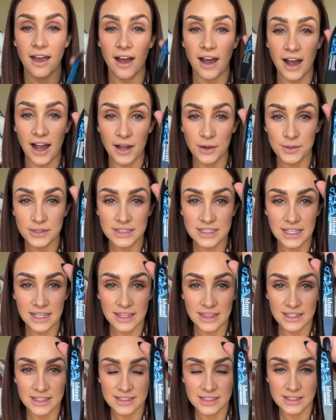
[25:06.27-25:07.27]
I would
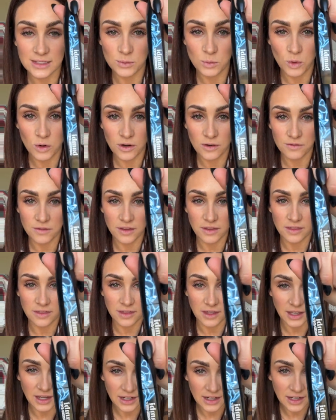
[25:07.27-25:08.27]
say this is more of a
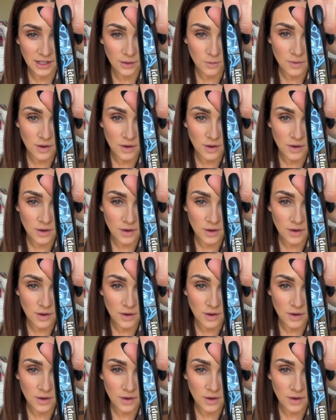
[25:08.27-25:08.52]
thickening